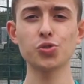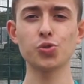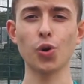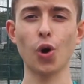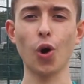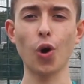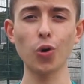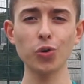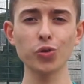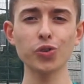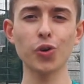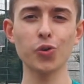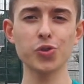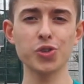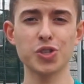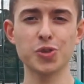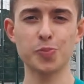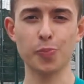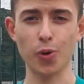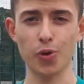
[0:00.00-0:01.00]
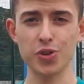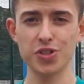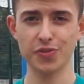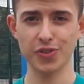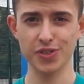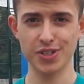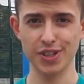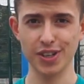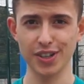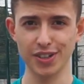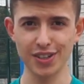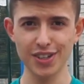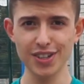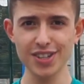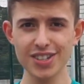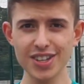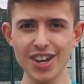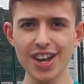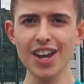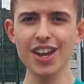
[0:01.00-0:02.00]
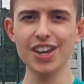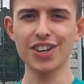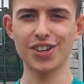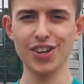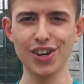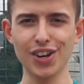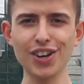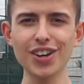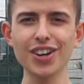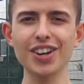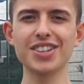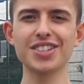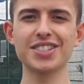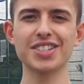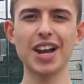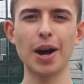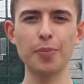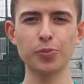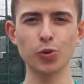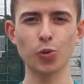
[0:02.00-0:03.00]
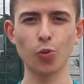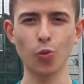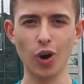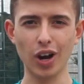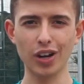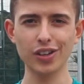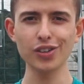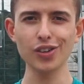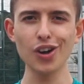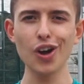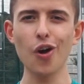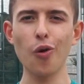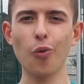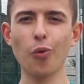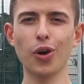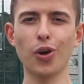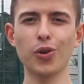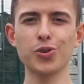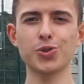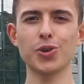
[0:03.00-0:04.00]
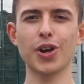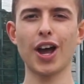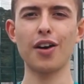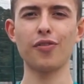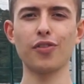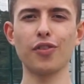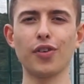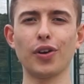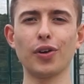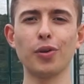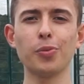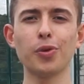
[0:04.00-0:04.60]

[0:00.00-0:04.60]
to all those sports facilities, here in Skapto 1 we also have a very